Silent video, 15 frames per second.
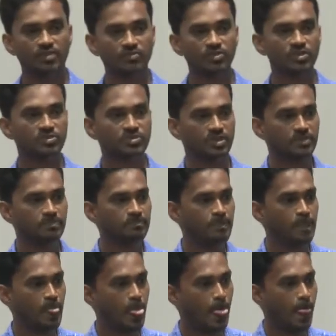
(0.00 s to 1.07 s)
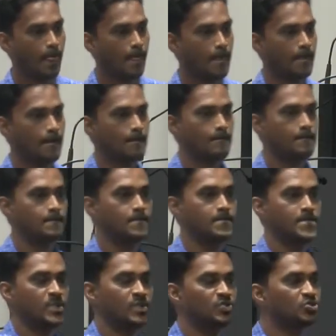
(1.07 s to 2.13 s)
Vertusa
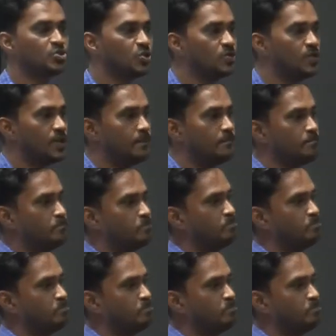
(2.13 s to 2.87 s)
to show them